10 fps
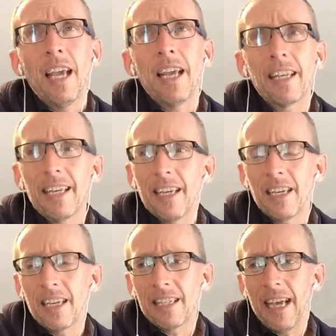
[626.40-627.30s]
and again,
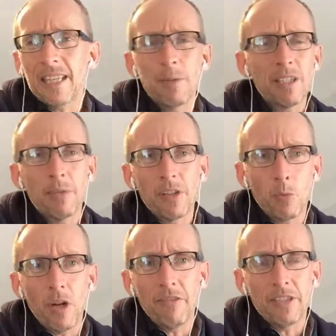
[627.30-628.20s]
it has to be someone that's
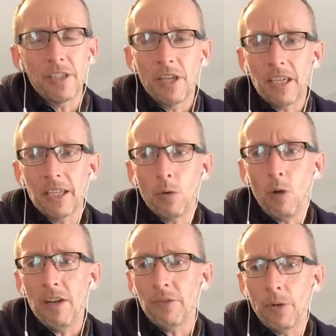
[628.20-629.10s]
relevant. You're not going to go
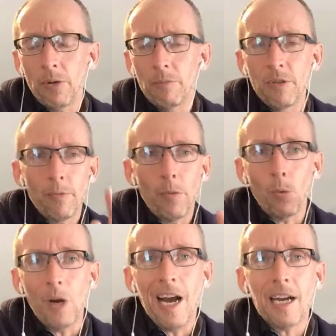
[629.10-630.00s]
after The
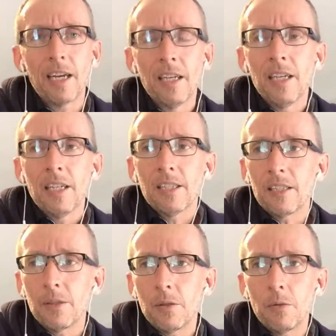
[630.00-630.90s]
Rock
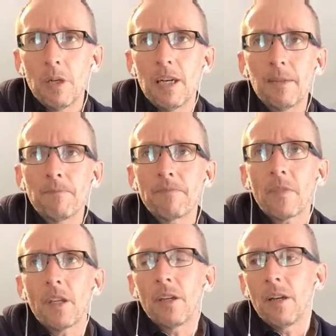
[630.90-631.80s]
to
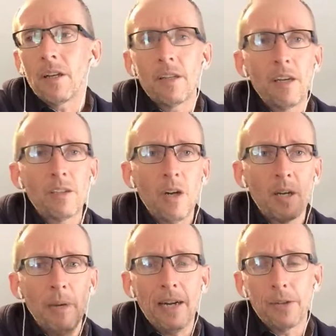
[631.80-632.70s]

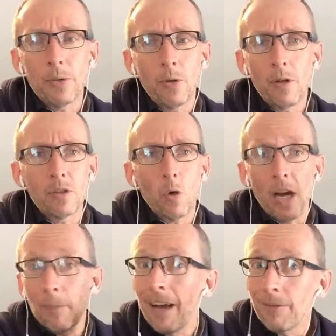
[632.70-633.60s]
talk about your
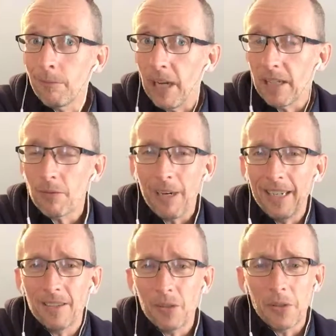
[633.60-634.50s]
Trek mountain bikes,
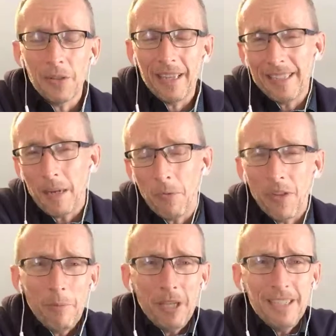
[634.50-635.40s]
right? Or that type of
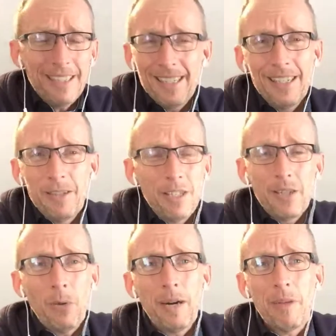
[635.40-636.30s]
thing, because does he
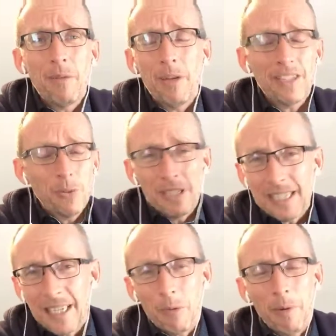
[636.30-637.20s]
ride mountain bikes? Do we
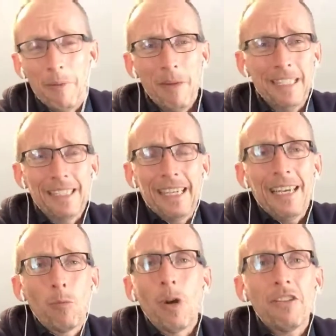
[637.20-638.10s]
see him on mountain bikes? Is
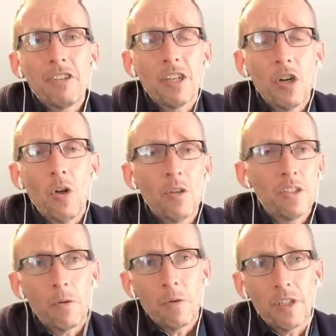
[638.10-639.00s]
that relevant at all?
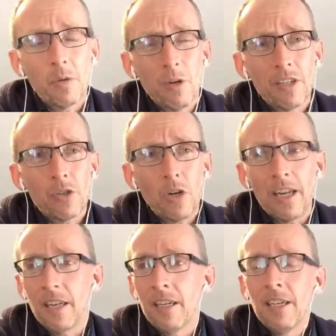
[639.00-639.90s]
So you want it to try
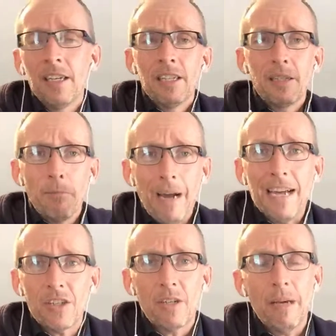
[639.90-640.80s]
to
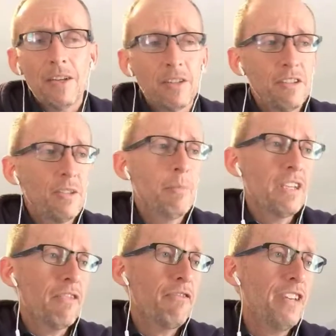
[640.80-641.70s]
match somehow, to
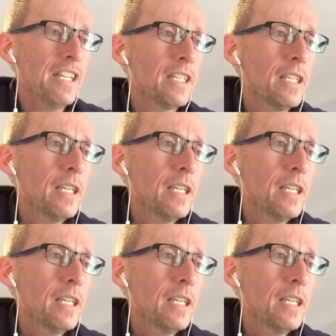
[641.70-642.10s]
be a fit